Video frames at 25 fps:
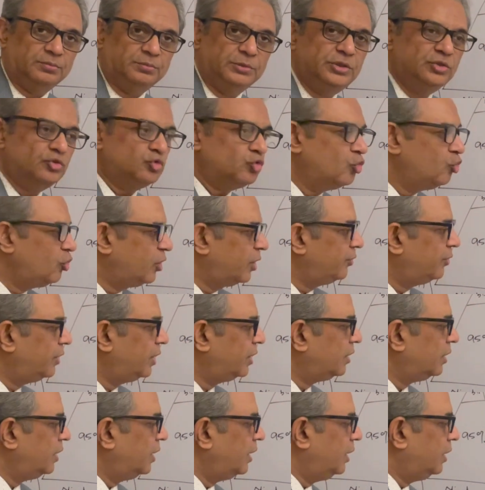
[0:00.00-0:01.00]
Means
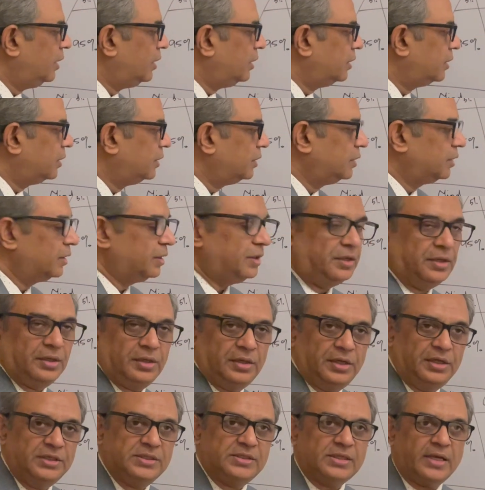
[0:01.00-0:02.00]
whoever
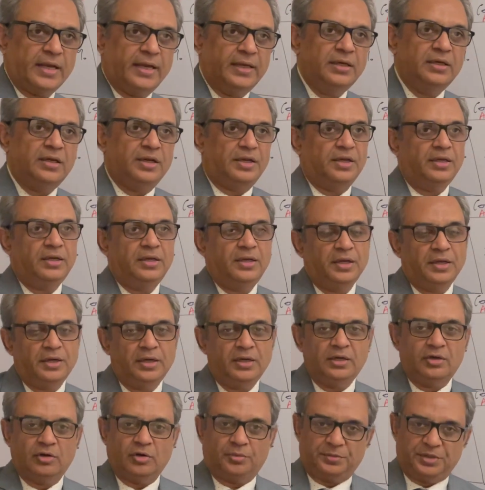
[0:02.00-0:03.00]
is angry,
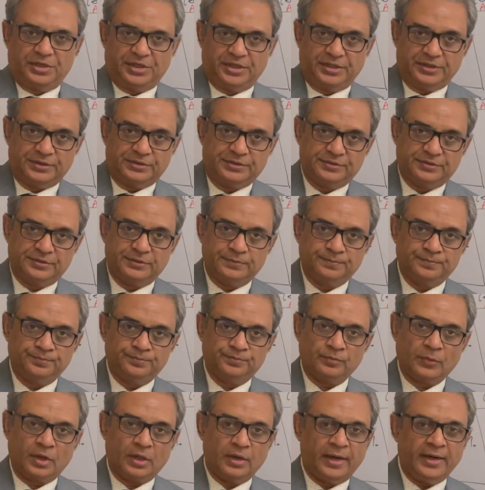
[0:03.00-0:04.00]
he dominates.
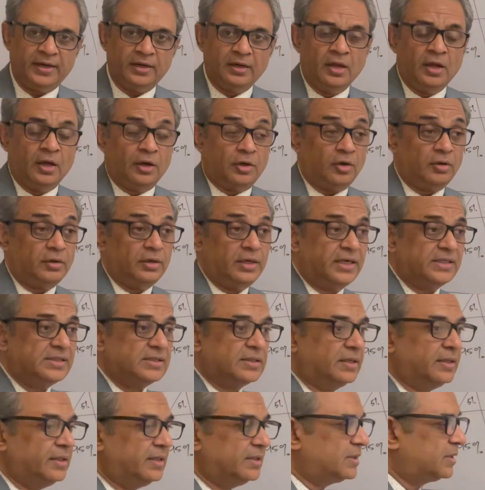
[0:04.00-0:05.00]
Right? Now, let's
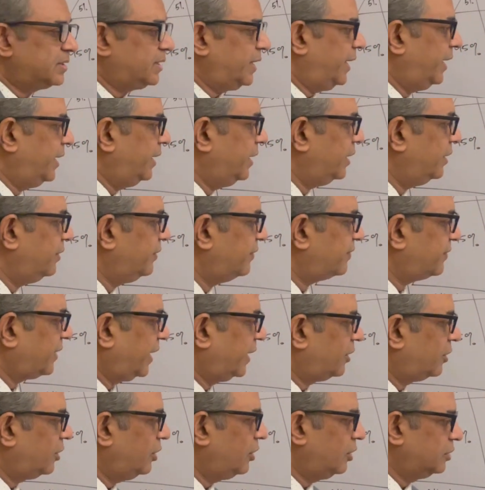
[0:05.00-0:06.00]
understand, in
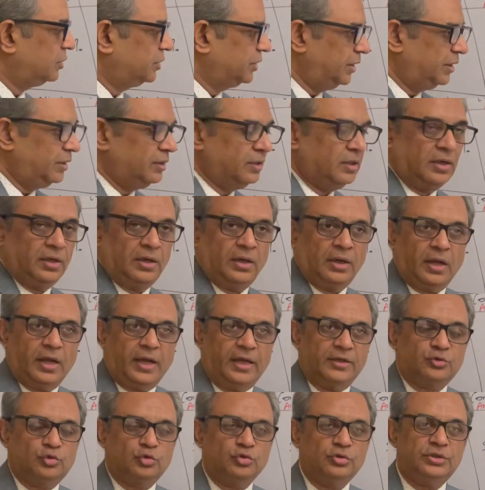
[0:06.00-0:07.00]
psychology,
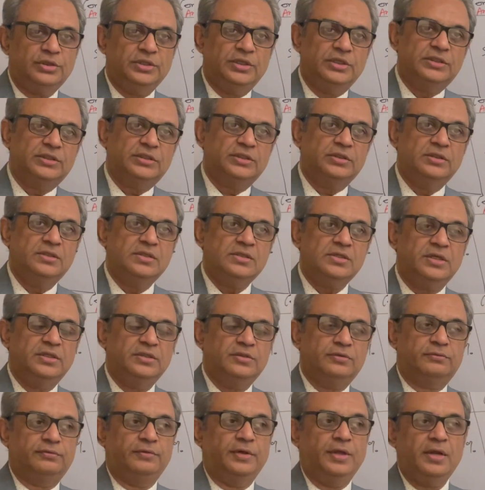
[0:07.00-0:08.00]
associations
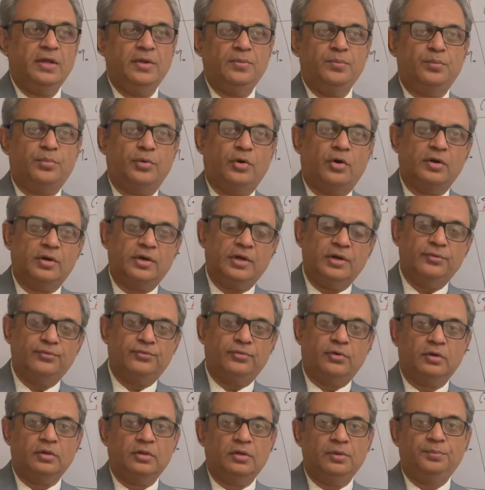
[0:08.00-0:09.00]
is very important
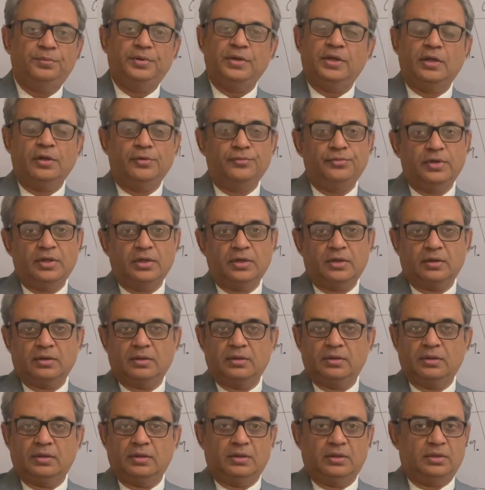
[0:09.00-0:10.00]
for the behavior
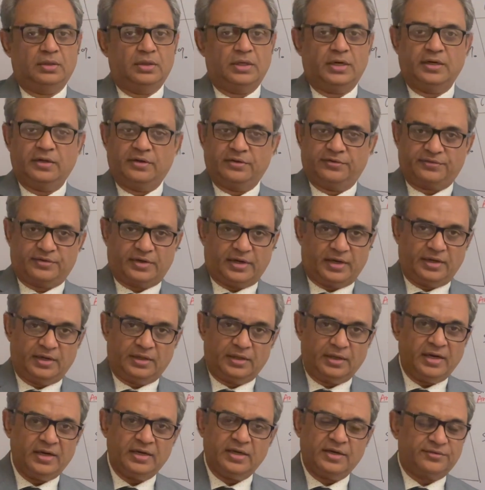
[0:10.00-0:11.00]

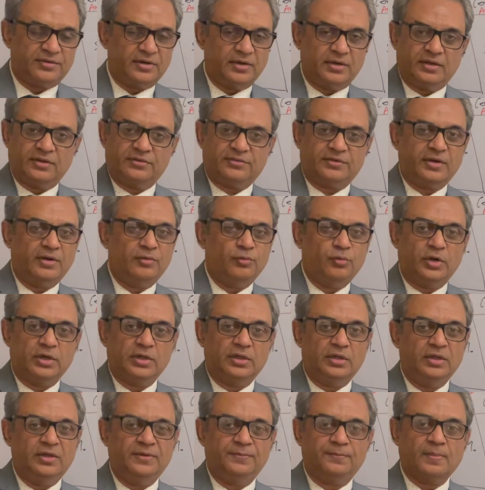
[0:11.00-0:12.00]
understanding. Right? Let's understand
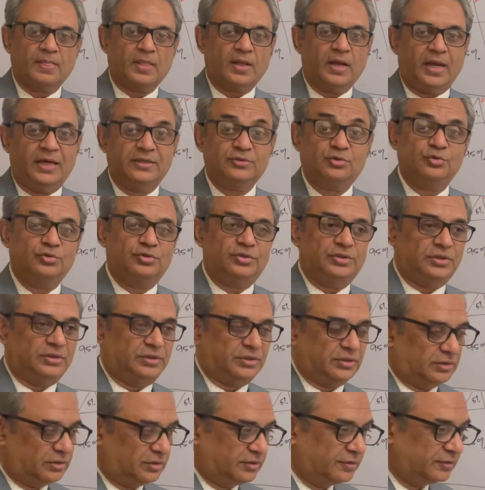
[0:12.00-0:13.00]
what the
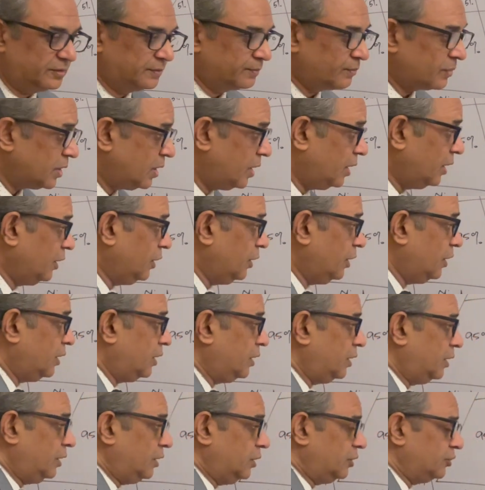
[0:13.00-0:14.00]
association is.
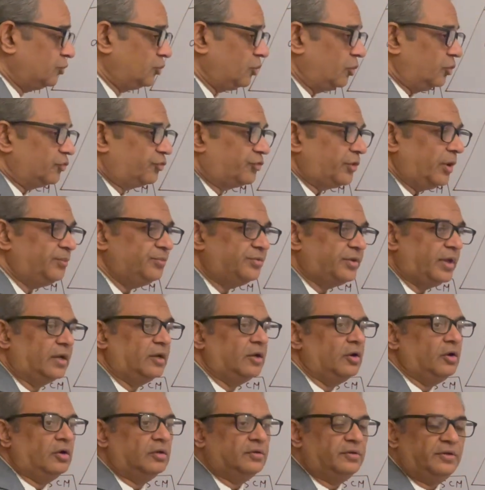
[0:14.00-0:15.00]
So, some
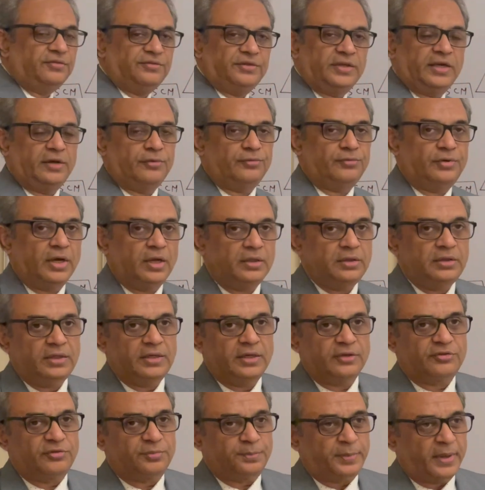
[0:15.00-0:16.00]
psychologists, they have done the
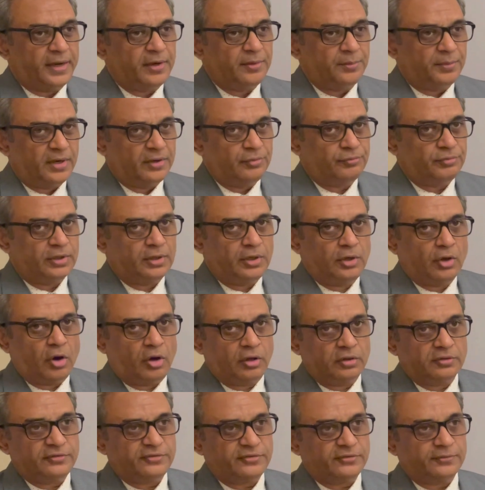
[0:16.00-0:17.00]
experiment with
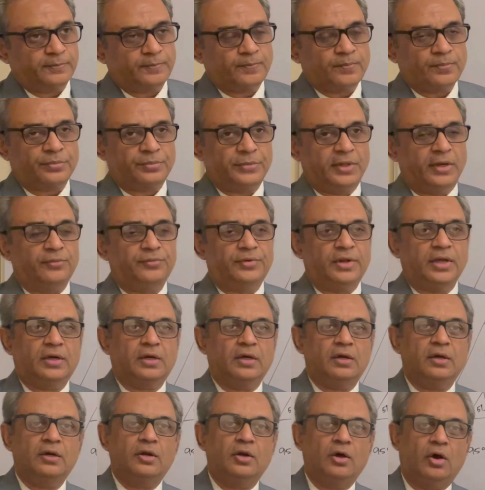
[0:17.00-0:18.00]
dogs. They have
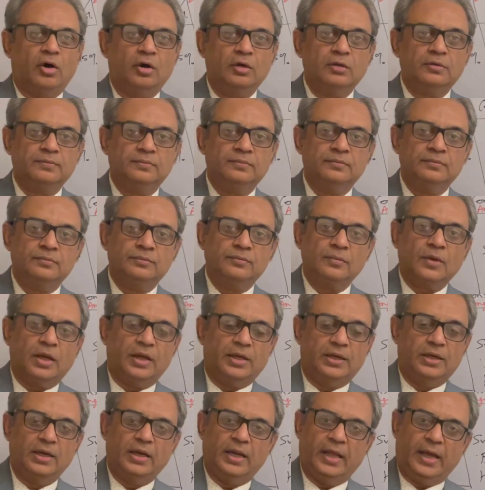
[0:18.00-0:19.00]
taken a dog
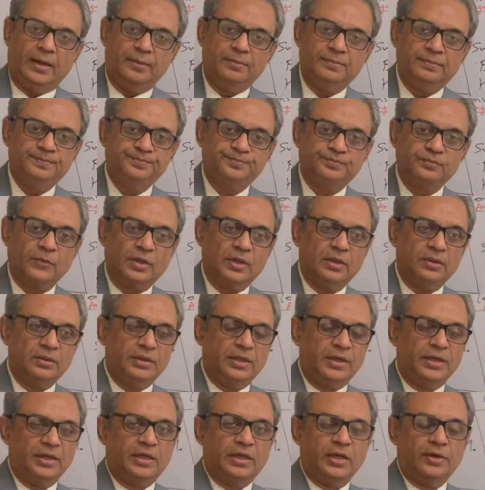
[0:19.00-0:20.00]
in a lab,
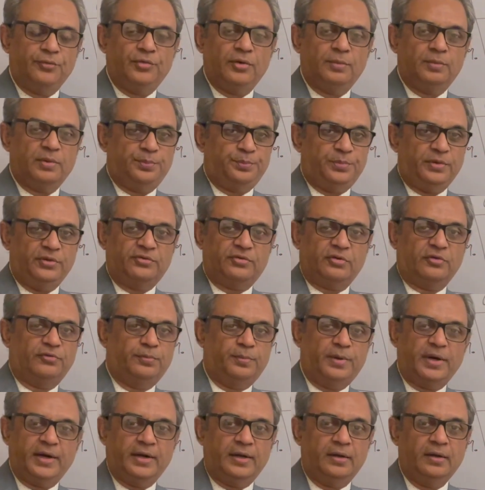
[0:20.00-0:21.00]
they gave him a piece of
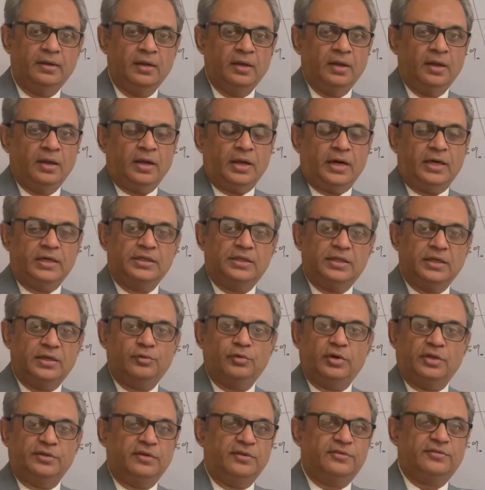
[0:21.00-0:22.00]
bread, and there
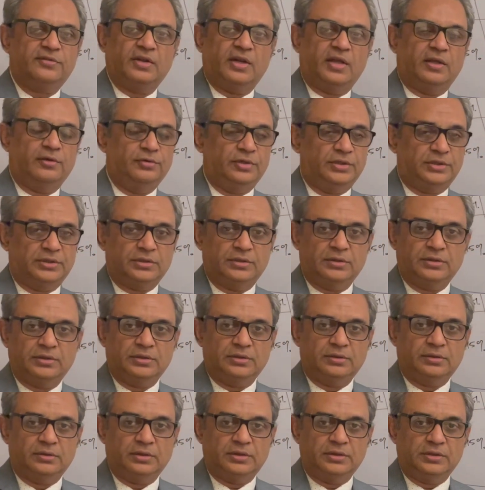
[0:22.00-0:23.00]
was a
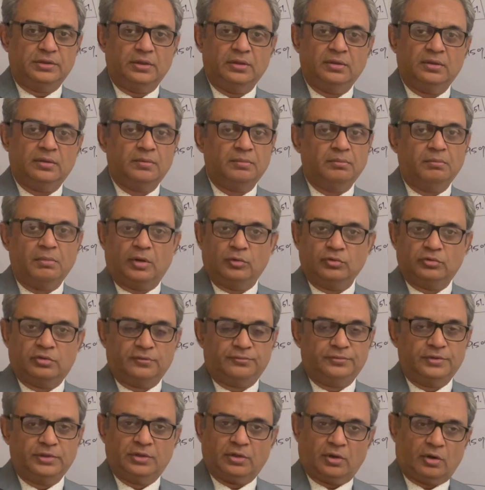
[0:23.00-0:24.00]
salivation in the mouth
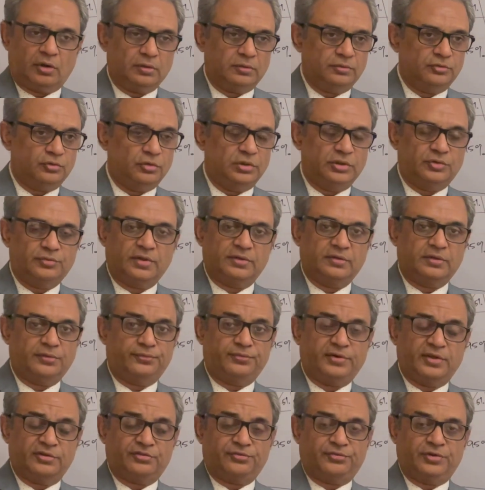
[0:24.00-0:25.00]
of the dog. So it was the
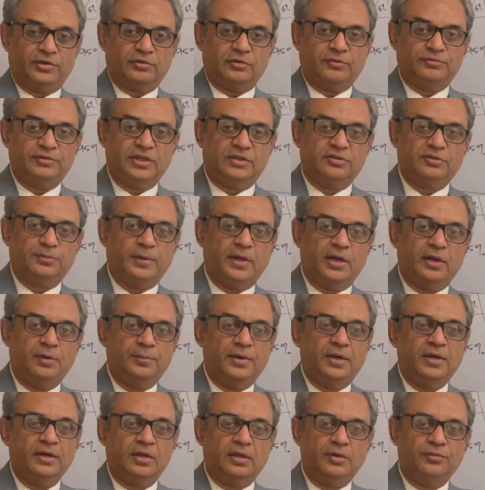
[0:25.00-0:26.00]
first phase of the
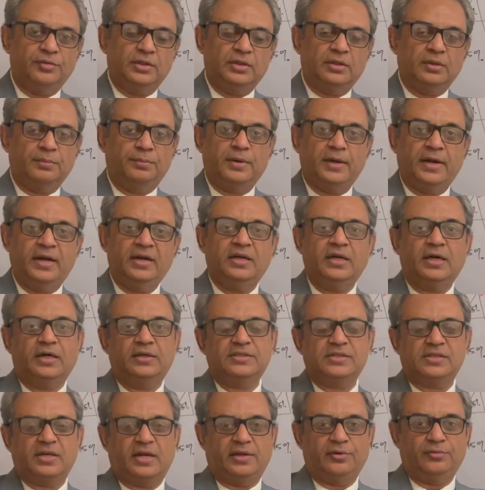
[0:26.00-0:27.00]
experiment, giving the bread
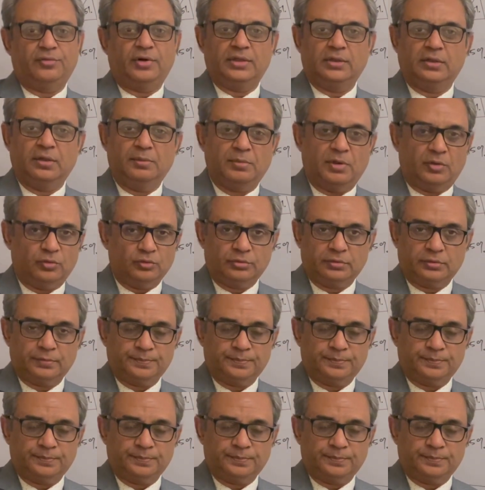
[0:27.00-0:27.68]
and saliva in the mouth.